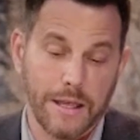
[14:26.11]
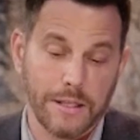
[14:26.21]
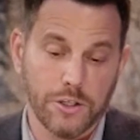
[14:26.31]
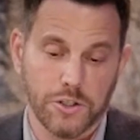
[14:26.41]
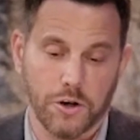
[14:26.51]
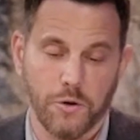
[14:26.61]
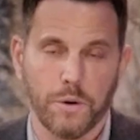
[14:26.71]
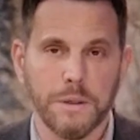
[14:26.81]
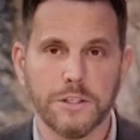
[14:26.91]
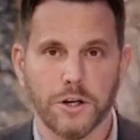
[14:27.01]
And then dessert
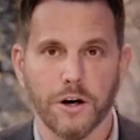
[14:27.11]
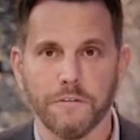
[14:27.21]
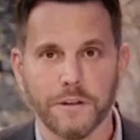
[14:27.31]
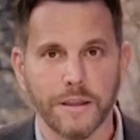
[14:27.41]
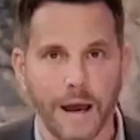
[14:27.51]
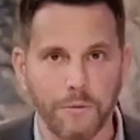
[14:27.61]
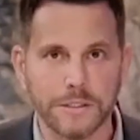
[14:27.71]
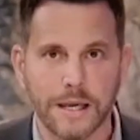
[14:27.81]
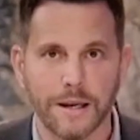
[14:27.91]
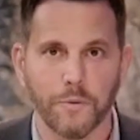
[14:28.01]
would be served, and that
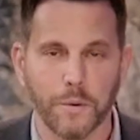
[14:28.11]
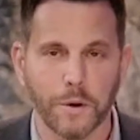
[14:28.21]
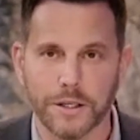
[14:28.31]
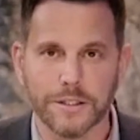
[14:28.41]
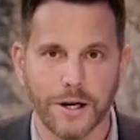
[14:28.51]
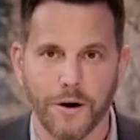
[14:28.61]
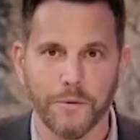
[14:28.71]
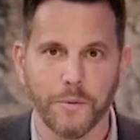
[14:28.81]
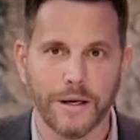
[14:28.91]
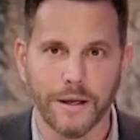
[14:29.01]
was it. And we were good to go,
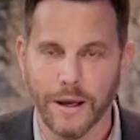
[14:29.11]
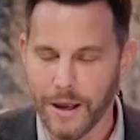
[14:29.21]
and we'd